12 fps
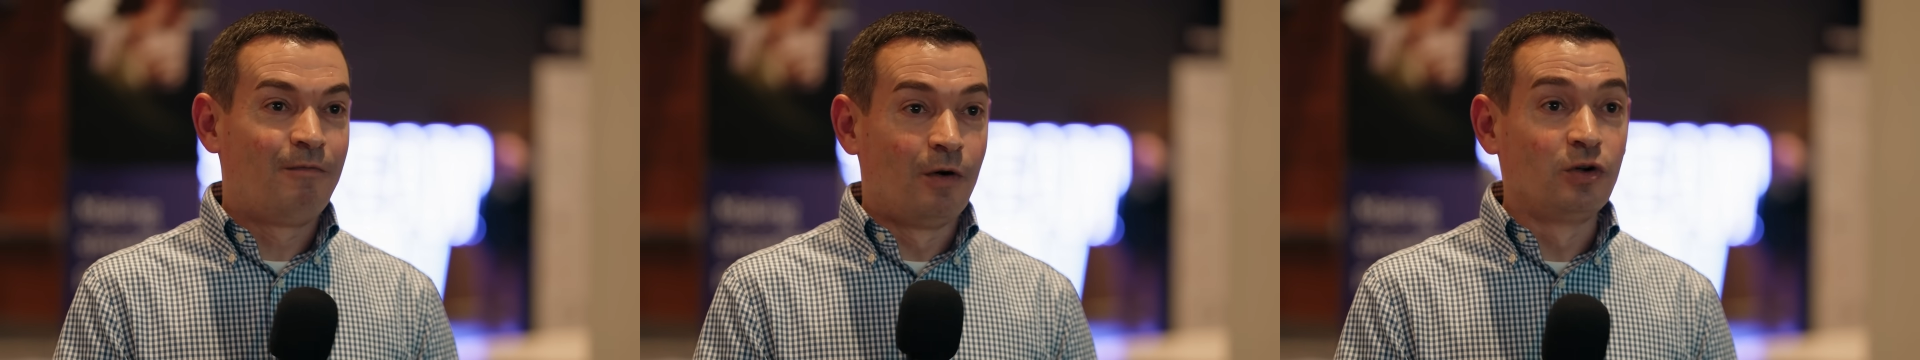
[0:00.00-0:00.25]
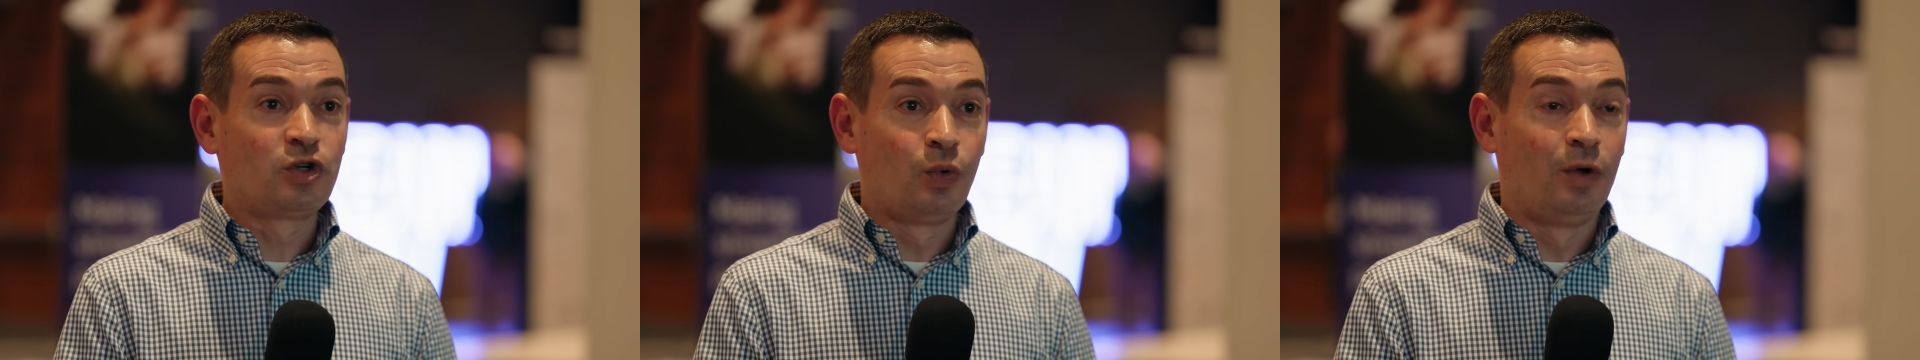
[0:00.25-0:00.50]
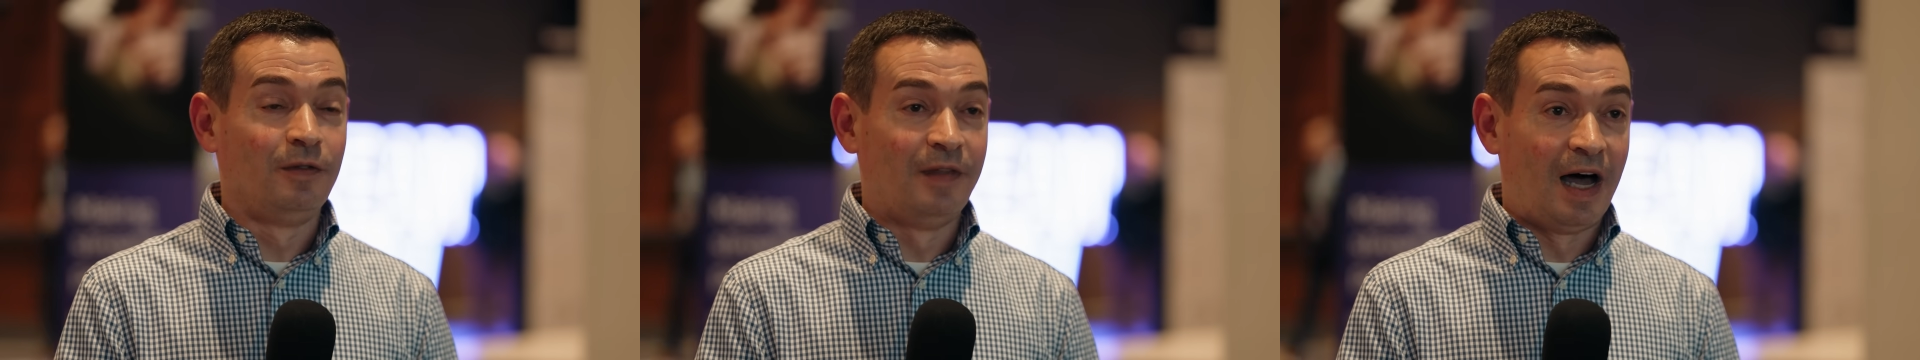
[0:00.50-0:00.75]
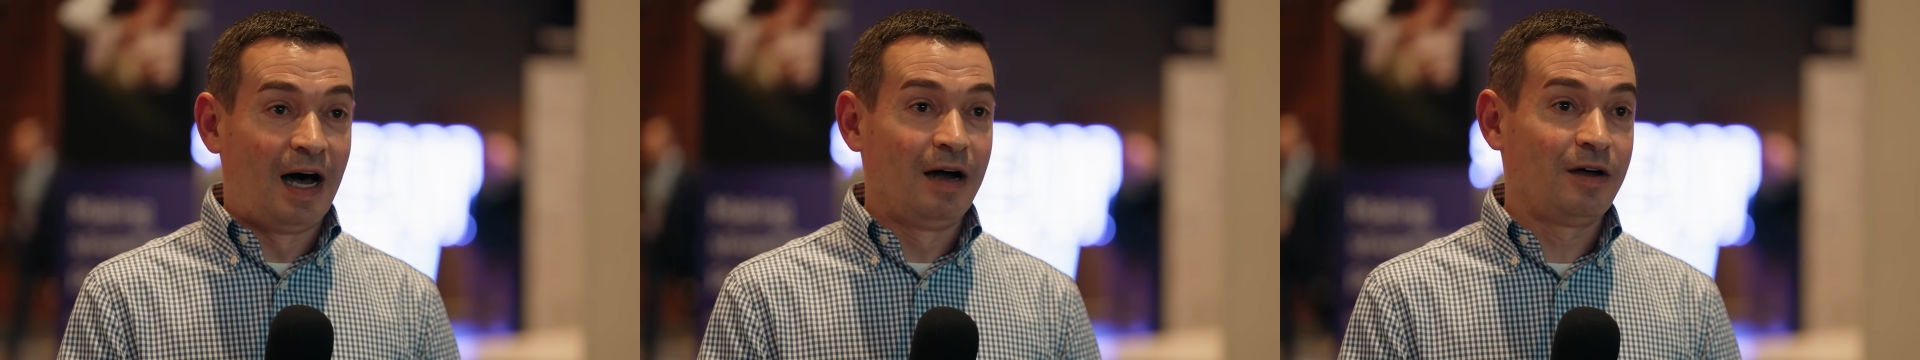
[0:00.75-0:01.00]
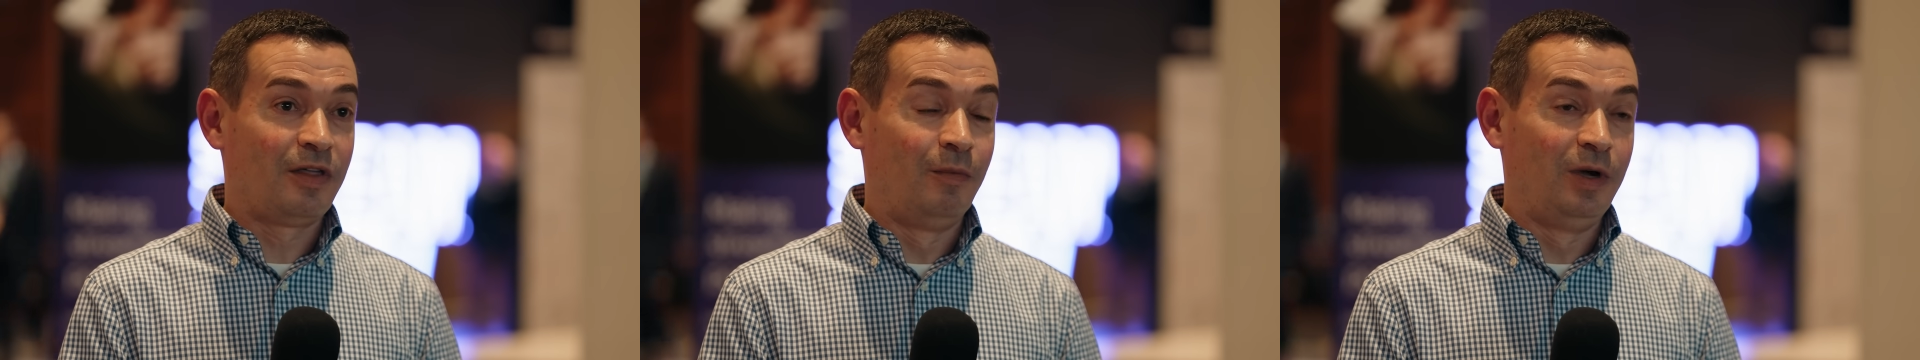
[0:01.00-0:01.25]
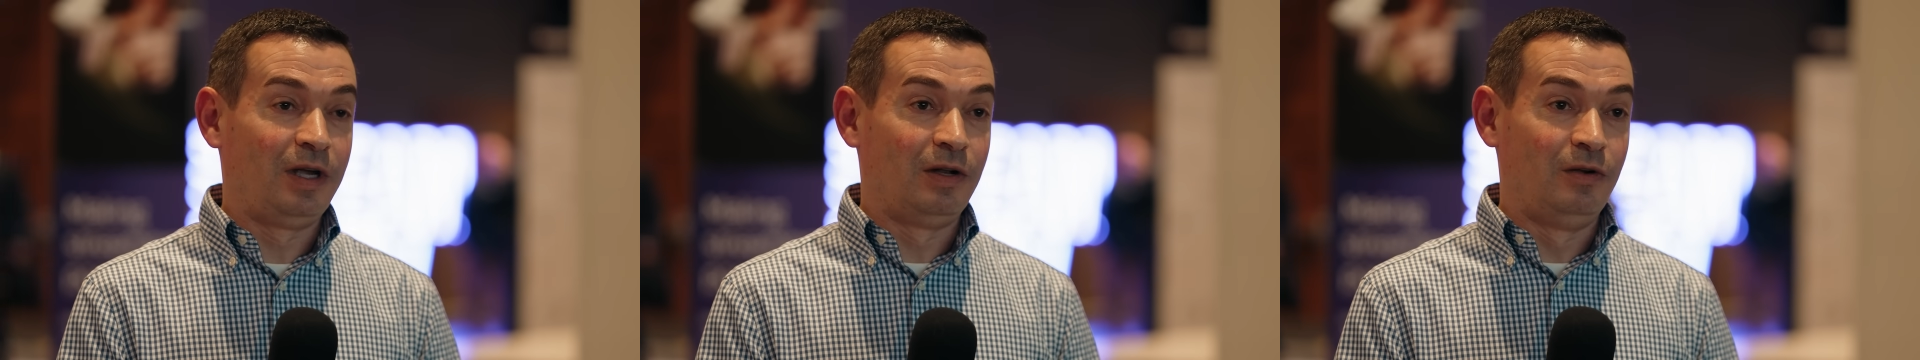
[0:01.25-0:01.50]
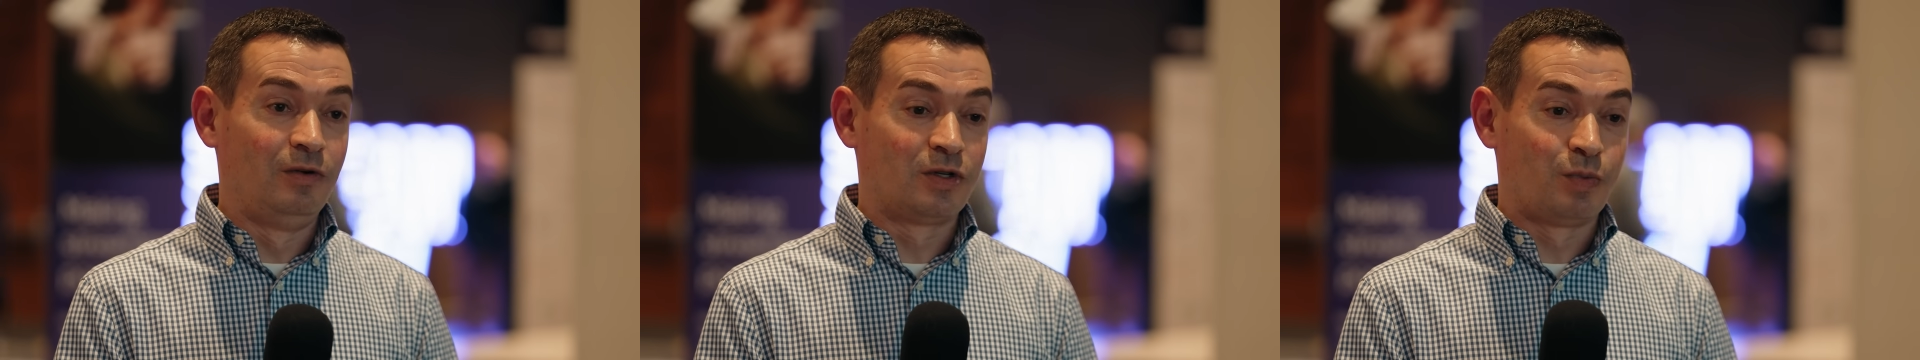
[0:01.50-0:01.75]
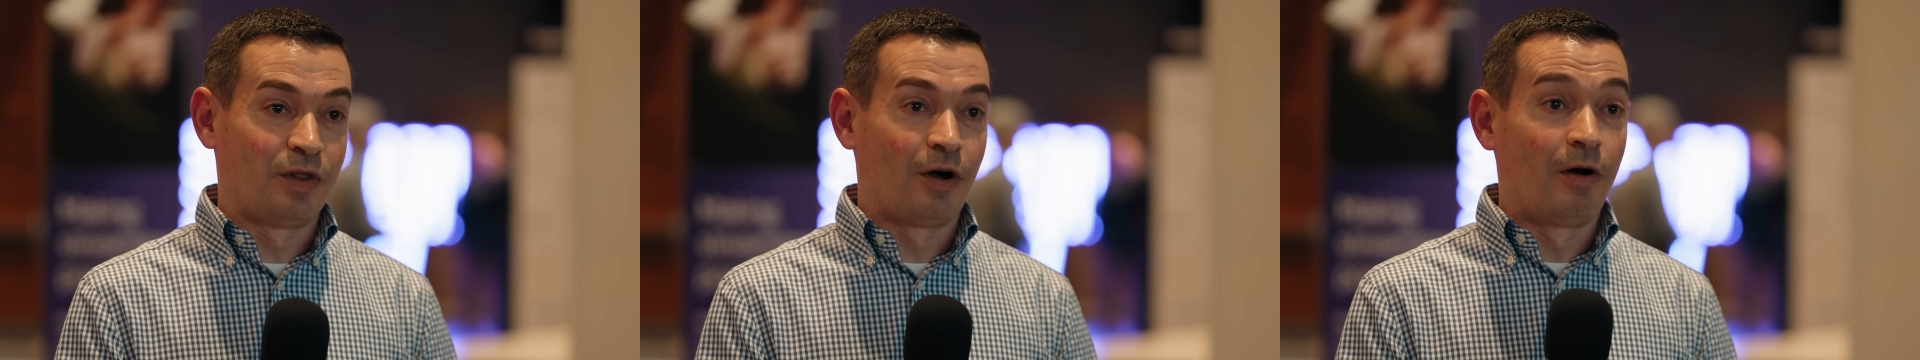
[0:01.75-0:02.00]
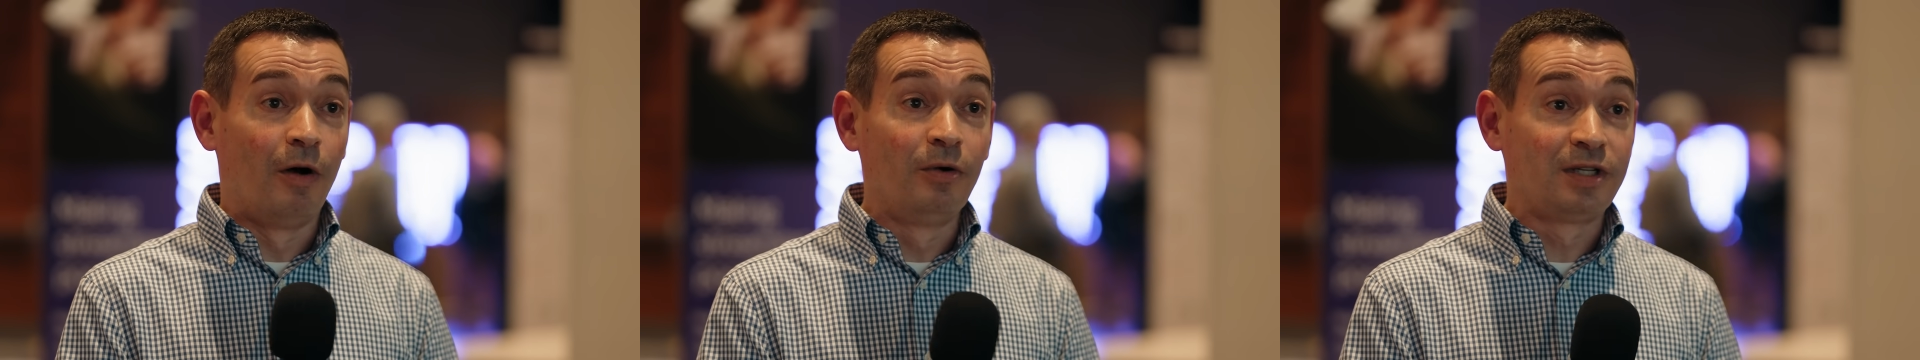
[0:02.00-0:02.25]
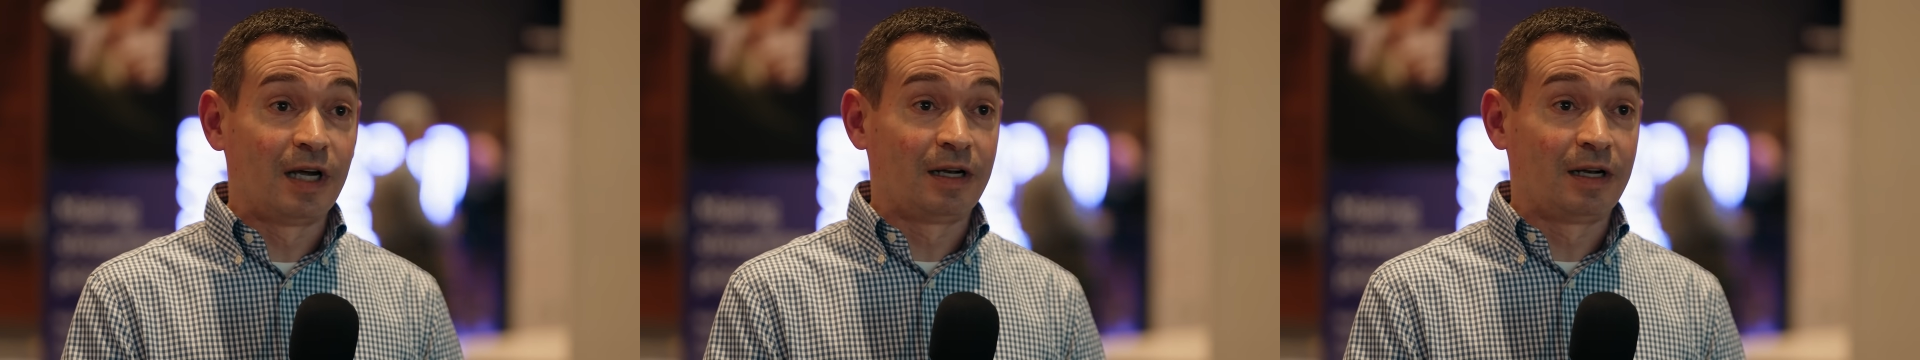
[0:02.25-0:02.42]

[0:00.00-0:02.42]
virtual NOC that we can use with our own